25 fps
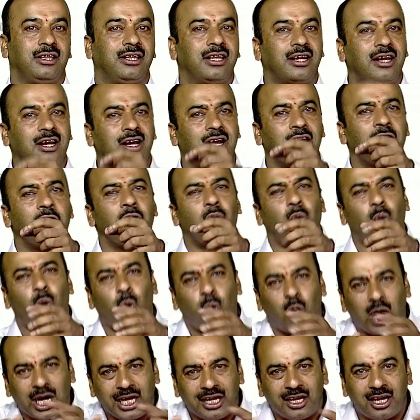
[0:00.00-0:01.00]
the
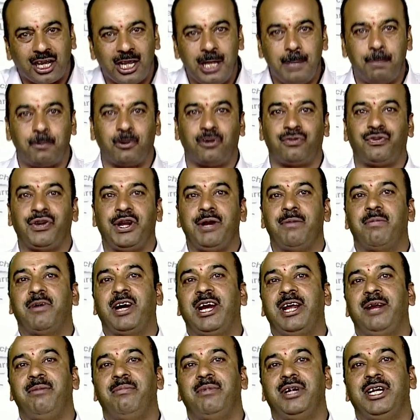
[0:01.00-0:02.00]
what type of
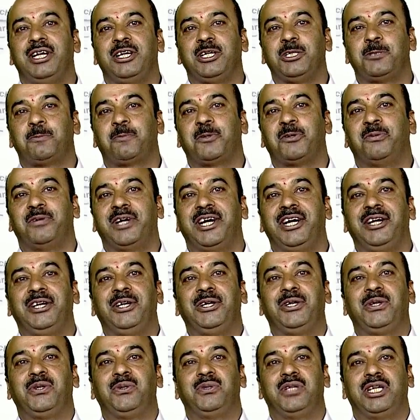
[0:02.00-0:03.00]
environment is
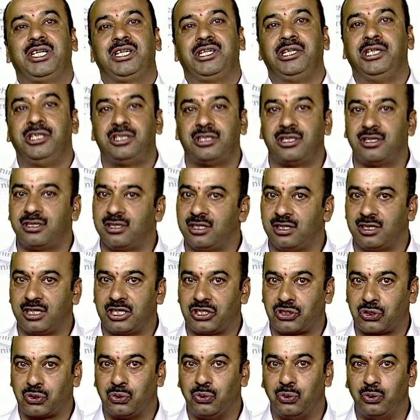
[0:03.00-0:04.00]
provided to the teachers in
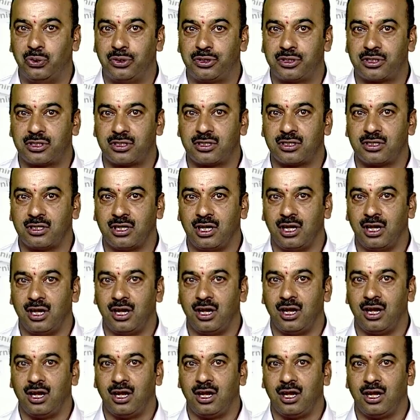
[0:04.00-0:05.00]
the schools.
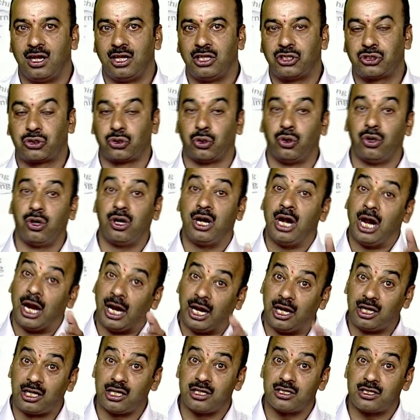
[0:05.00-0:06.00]
So,
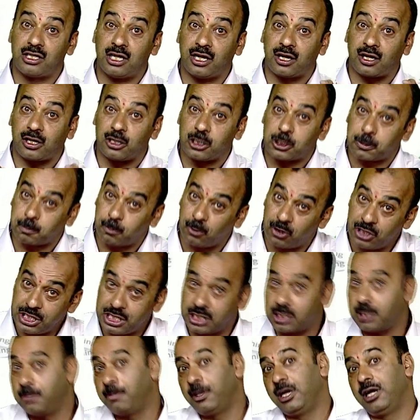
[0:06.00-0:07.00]
it is the
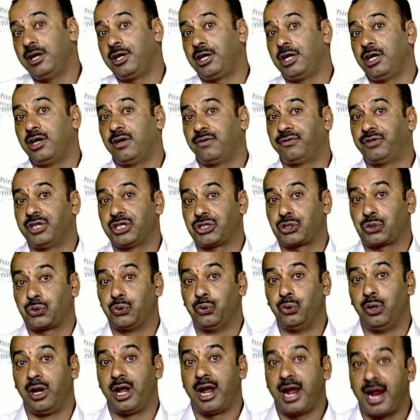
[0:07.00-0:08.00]
responsibility of the
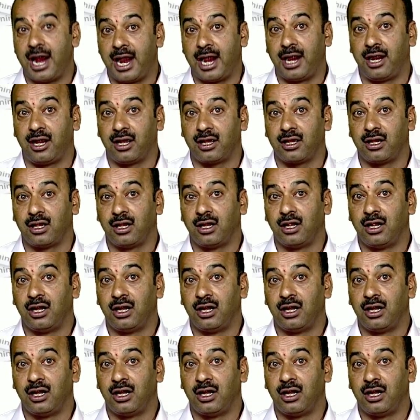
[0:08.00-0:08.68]
school head